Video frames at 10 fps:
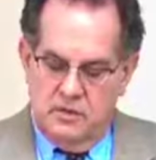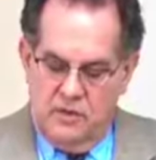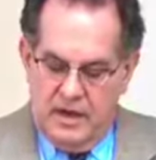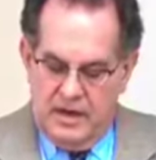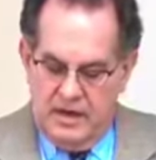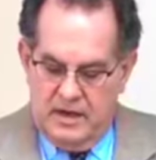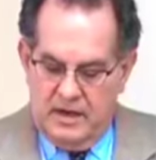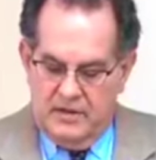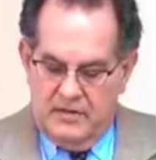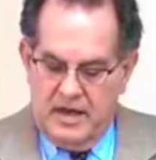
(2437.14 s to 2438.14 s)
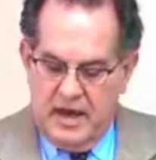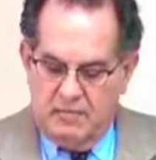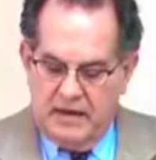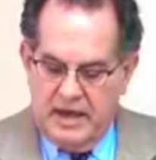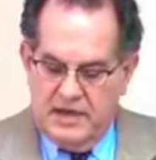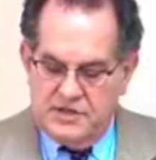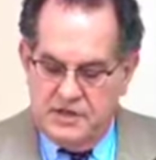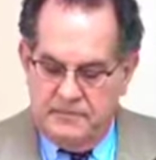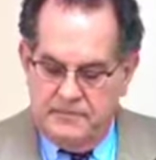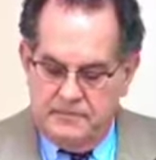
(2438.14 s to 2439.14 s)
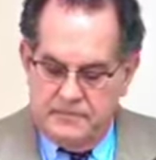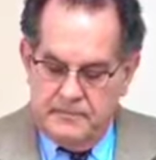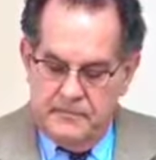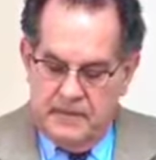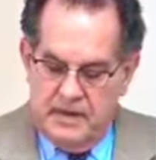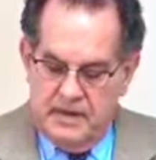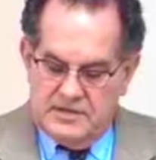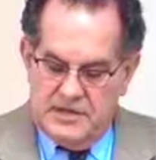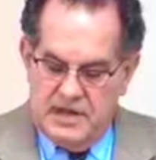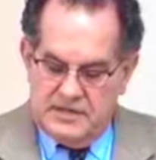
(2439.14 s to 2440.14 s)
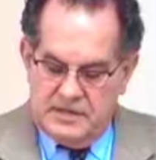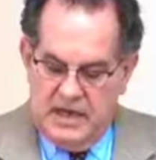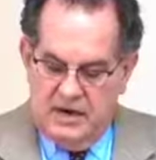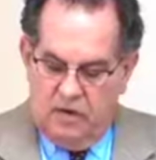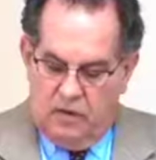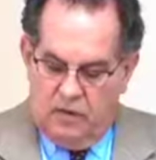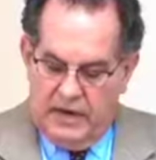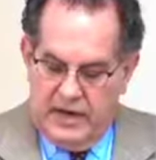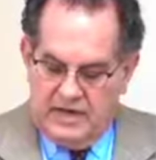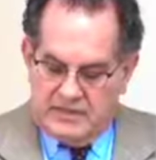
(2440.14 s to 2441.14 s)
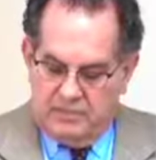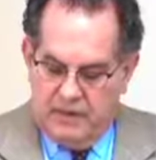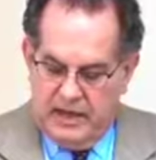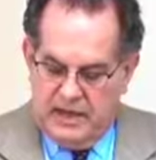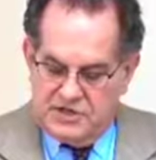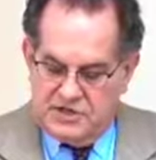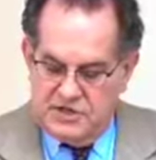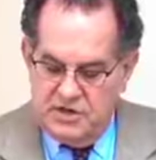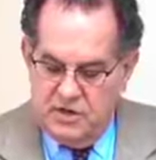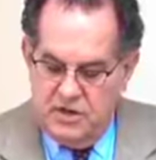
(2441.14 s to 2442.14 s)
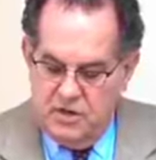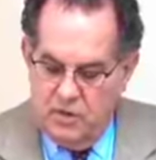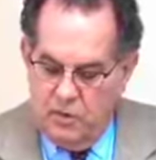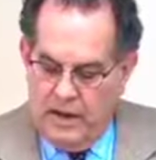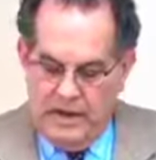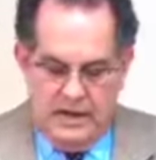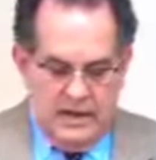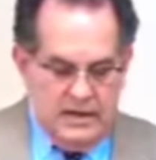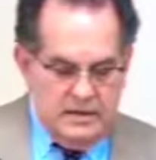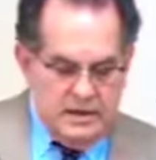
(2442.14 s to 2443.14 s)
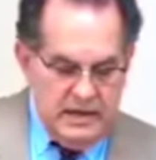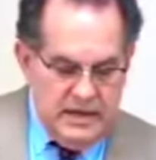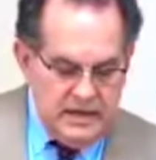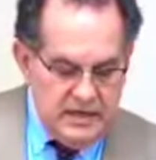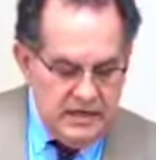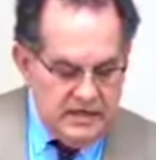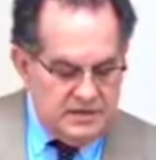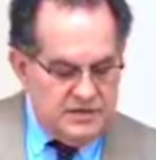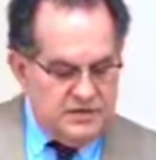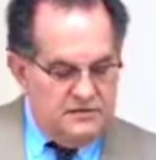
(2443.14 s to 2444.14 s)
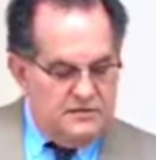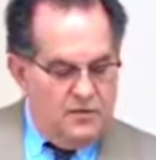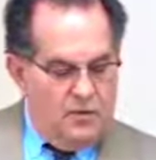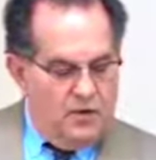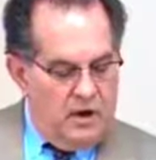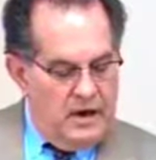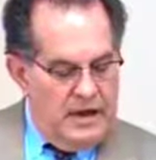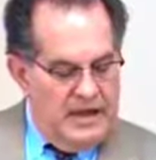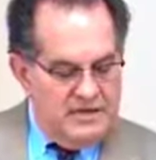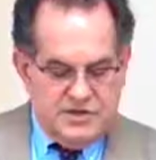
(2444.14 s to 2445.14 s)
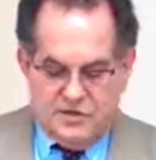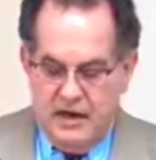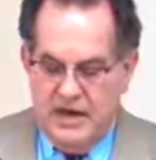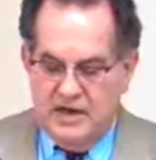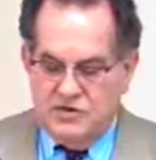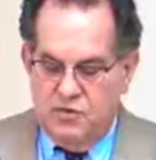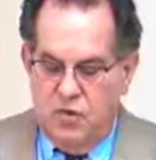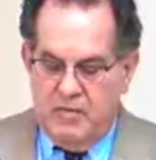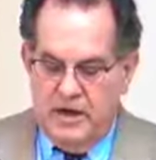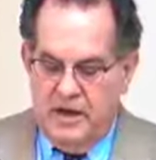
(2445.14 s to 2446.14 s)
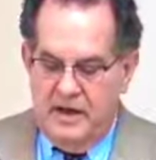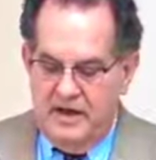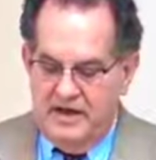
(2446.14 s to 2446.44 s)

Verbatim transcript: the one under the obligation. It says, and hold it as a pledge when it is for a strange woman.